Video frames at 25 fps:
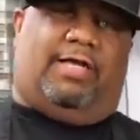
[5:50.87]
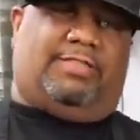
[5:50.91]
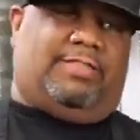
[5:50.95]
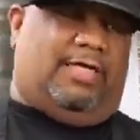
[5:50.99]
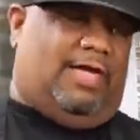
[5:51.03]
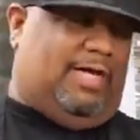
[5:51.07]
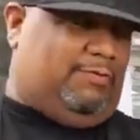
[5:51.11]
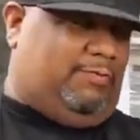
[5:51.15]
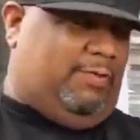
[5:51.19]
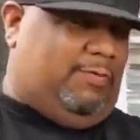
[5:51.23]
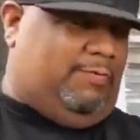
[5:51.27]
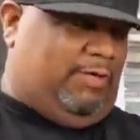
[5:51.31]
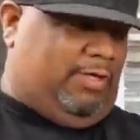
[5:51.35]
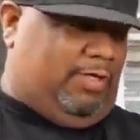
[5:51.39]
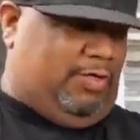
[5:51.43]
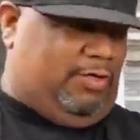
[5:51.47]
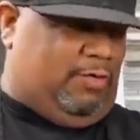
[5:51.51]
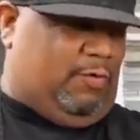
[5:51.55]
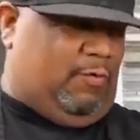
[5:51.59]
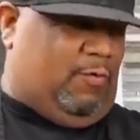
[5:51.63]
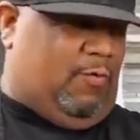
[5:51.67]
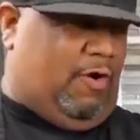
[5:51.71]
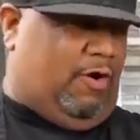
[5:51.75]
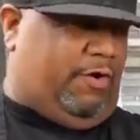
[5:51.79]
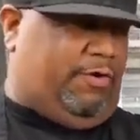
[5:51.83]
of times we put a
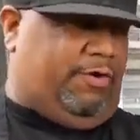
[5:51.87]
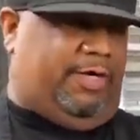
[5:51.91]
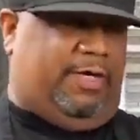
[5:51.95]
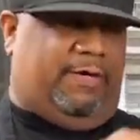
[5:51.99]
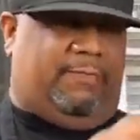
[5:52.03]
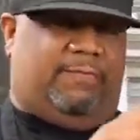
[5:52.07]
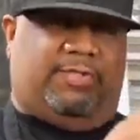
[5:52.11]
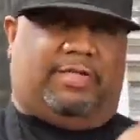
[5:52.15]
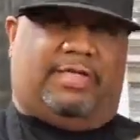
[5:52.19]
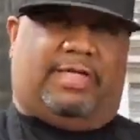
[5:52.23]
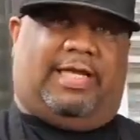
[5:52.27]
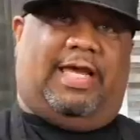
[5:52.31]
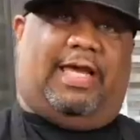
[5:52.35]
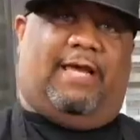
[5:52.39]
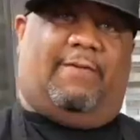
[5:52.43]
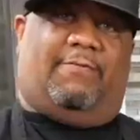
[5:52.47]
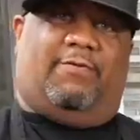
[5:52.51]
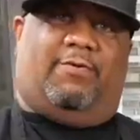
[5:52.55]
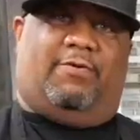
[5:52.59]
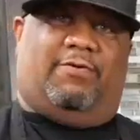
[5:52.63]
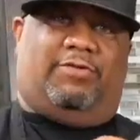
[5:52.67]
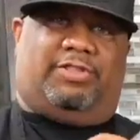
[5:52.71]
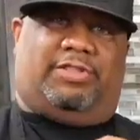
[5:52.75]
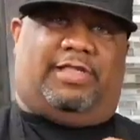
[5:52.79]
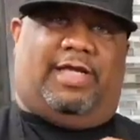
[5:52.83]
little water in there, put the cap
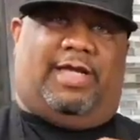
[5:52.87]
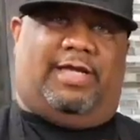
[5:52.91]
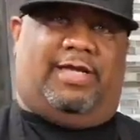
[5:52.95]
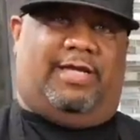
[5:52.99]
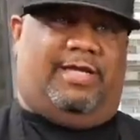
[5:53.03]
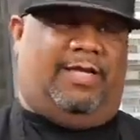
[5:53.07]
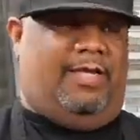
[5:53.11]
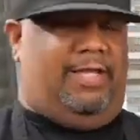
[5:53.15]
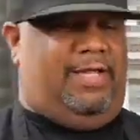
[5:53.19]
on, shake it,